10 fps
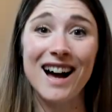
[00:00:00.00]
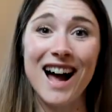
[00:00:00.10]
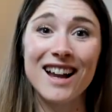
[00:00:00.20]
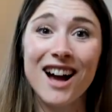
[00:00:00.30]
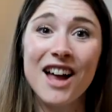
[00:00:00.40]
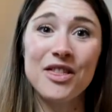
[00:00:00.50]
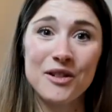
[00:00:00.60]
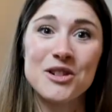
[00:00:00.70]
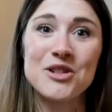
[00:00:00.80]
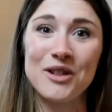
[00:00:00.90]
I got
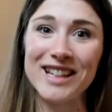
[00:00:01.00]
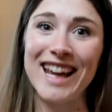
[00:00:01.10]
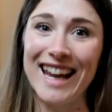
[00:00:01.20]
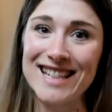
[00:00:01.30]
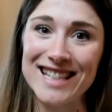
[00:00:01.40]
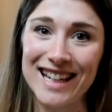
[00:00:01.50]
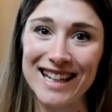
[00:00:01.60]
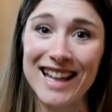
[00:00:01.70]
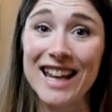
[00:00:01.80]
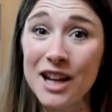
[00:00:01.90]
through twenty
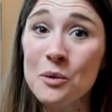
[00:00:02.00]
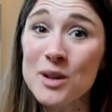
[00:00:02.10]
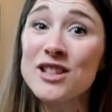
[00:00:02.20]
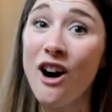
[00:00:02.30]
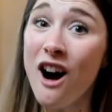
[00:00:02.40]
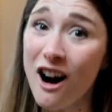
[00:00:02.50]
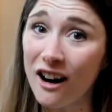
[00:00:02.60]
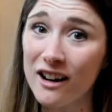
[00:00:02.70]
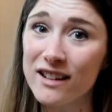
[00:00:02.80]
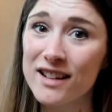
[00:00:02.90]
eighteen, and it was
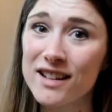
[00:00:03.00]
hard,